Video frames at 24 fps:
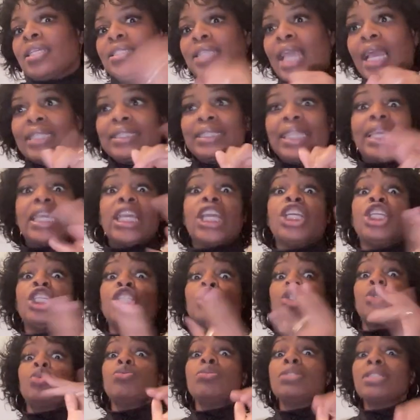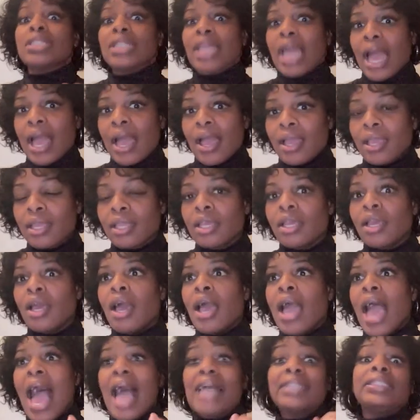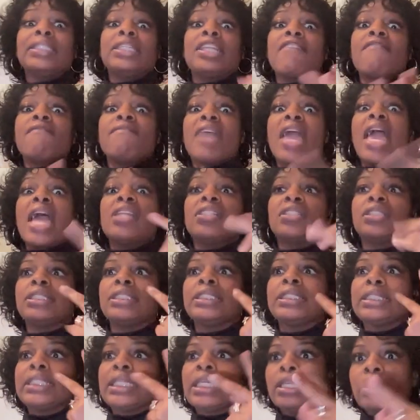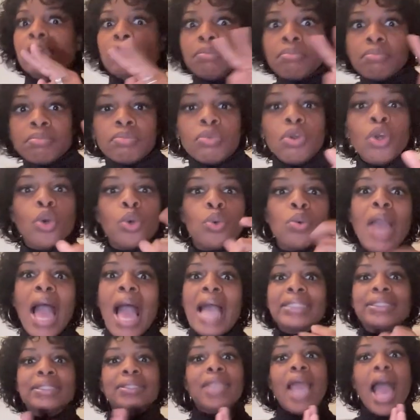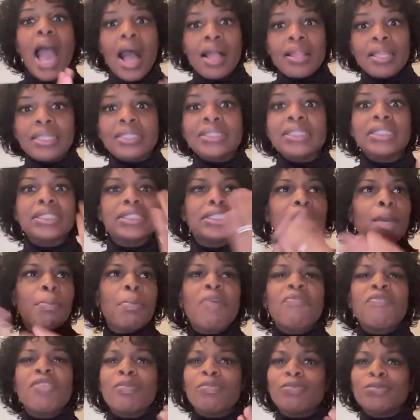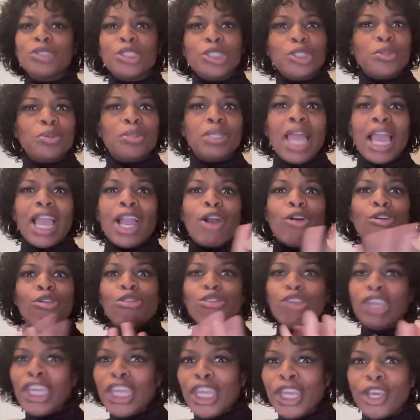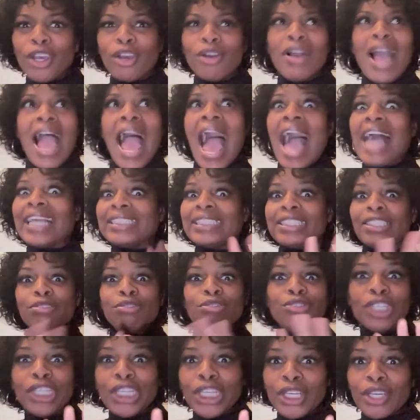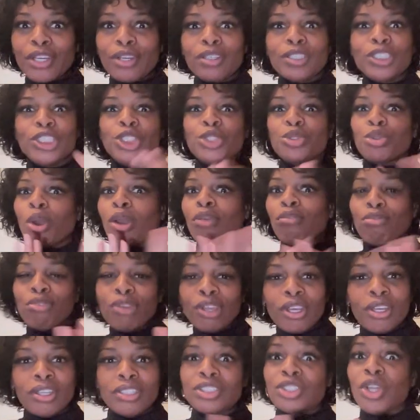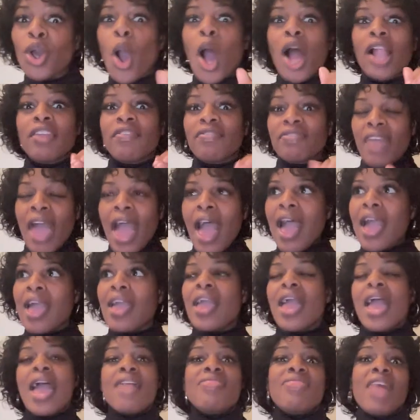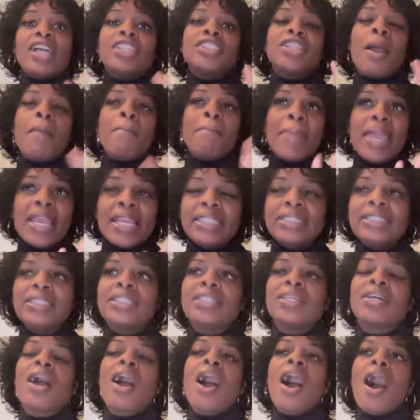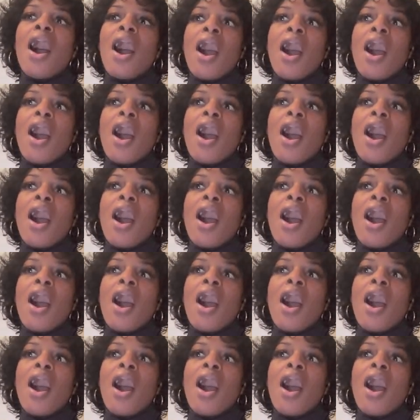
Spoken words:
Yeah, they can use that as an advantage to see who has talent. Some of them do like a reel, active reel, short reel, and all of that. That's amazing.